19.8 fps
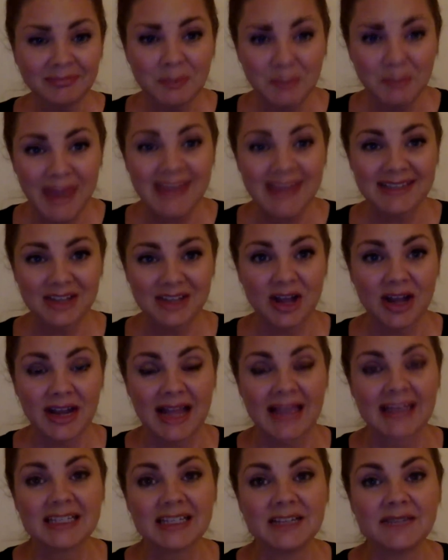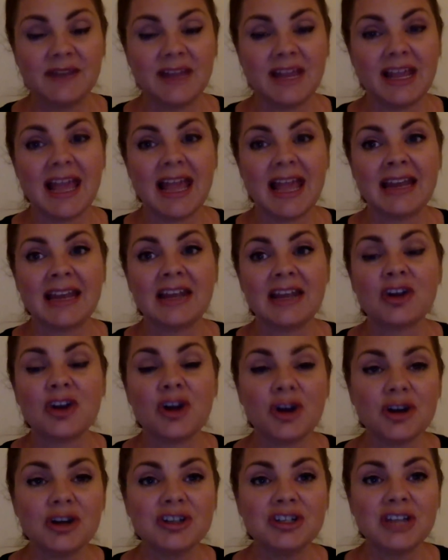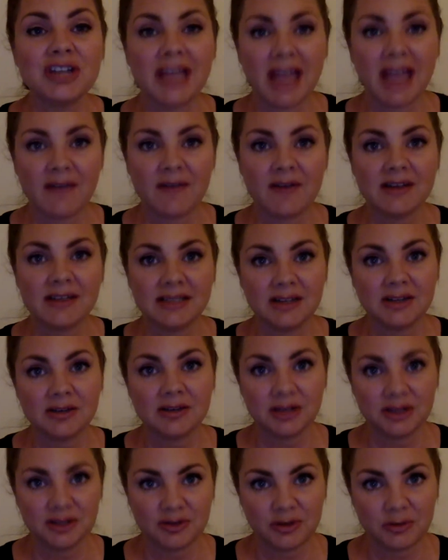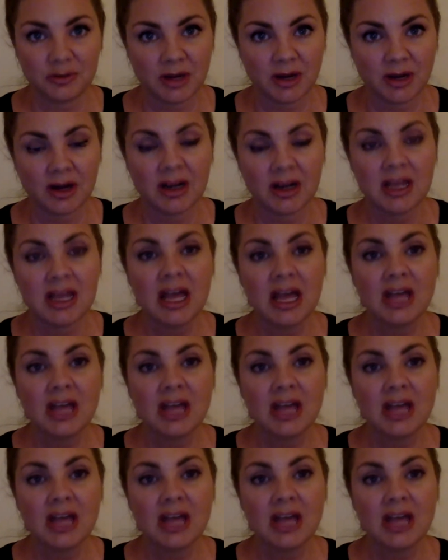based on activity and encouraging every single distributor